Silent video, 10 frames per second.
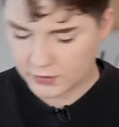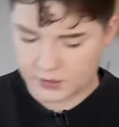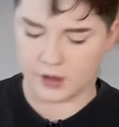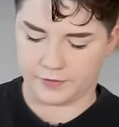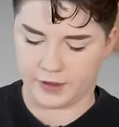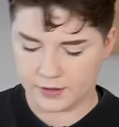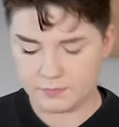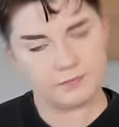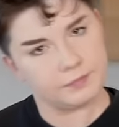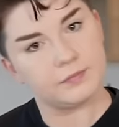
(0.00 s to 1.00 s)
Coffee in
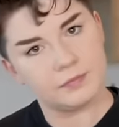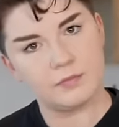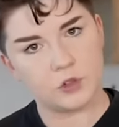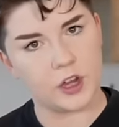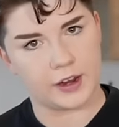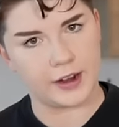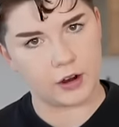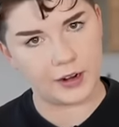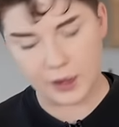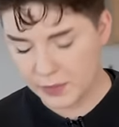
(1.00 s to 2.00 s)
shake it
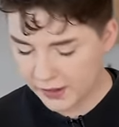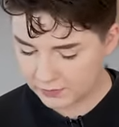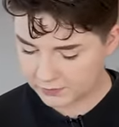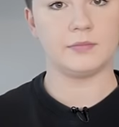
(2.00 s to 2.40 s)
out a little bit.